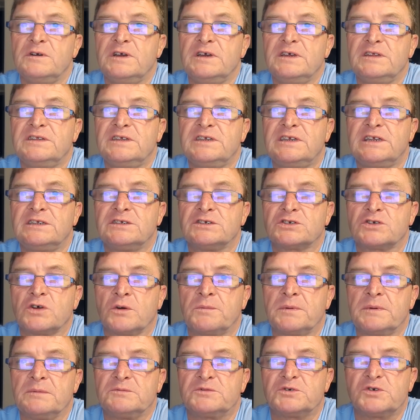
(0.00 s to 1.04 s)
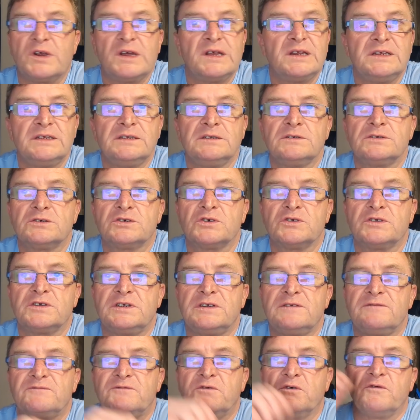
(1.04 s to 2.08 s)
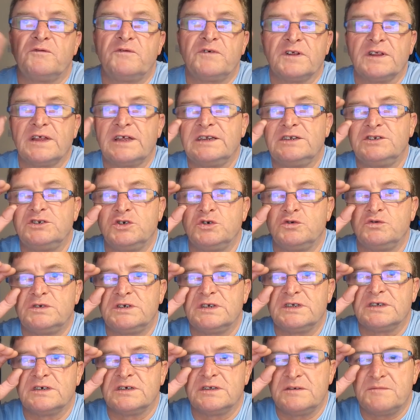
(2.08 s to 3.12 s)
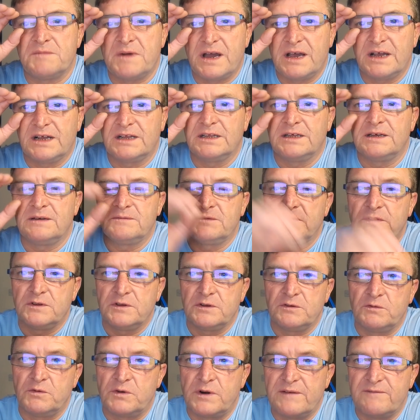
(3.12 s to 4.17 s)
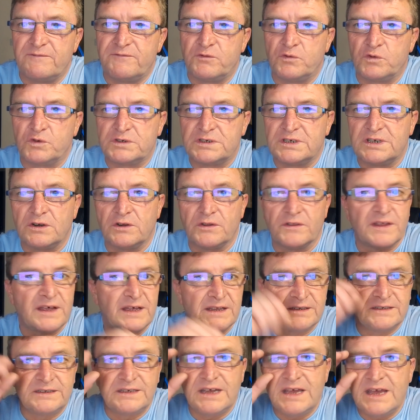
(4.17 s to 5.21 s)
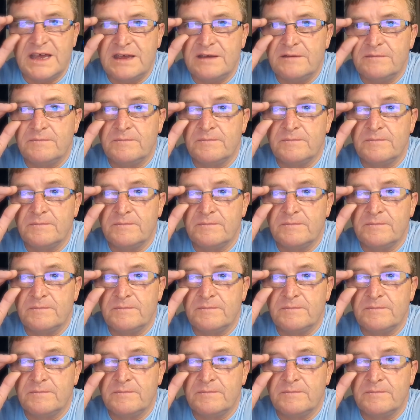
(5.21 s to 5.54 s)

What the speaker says: they didn't stop him trading, so they didn't fulfil any duty that they might claim that they were enforcing on that day